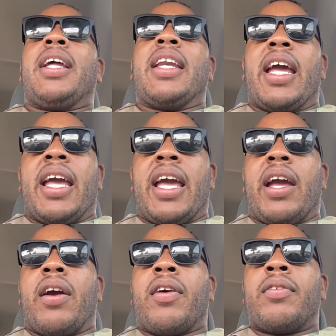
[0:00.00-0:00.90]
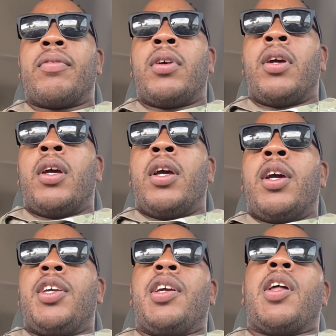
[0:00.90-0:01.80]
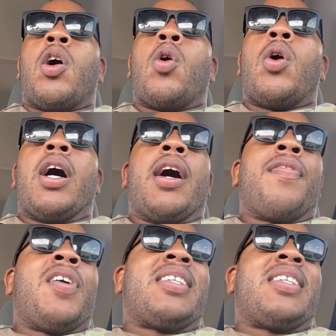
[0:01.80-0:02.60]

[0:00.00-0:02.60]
in their hair you know, uh, the